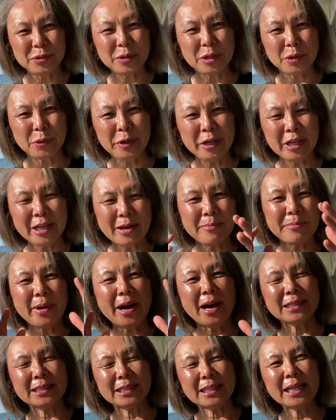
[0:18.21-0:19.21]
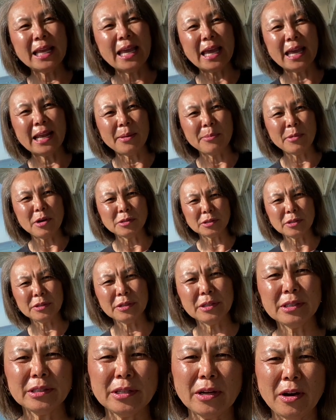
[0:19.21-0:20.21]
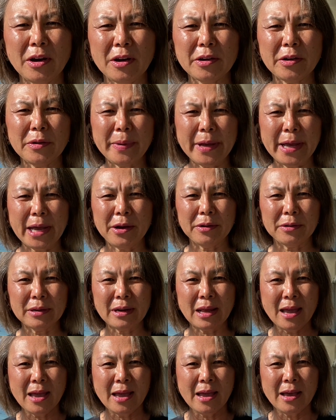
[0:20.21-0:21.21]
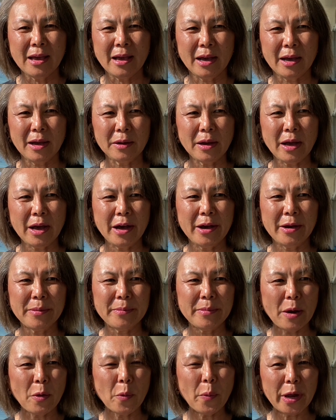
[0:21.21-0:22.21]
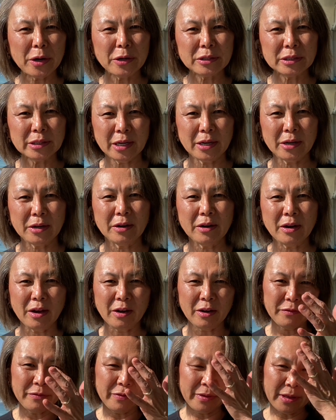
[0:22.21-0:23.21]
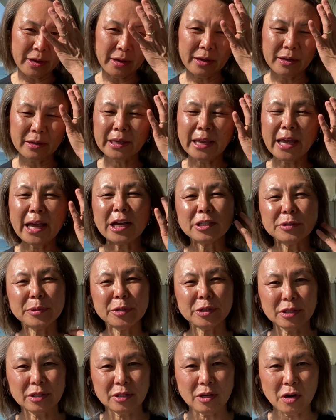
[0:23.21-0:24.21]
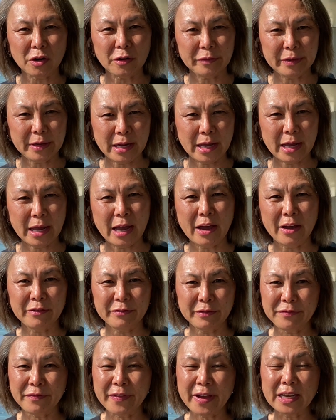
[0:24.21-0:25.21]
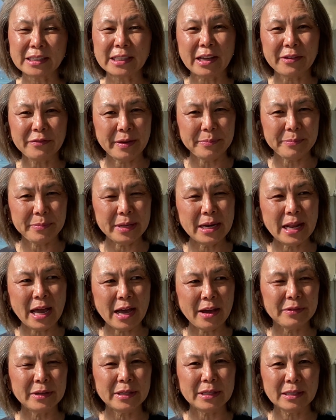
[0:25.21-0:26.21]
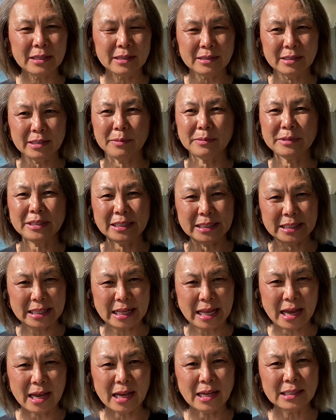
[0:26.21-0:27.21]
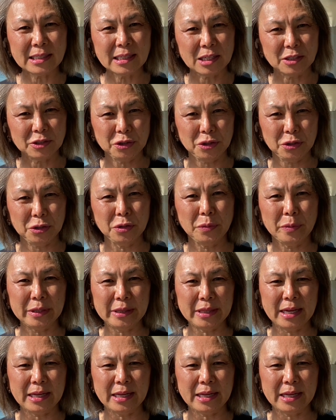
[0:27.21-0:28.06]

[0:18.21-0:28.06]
a quick unboxing, and I'm also going to talk about wear and tear of the cashmere scarf that I have. In fact, I've been having some snags, and I'll show you what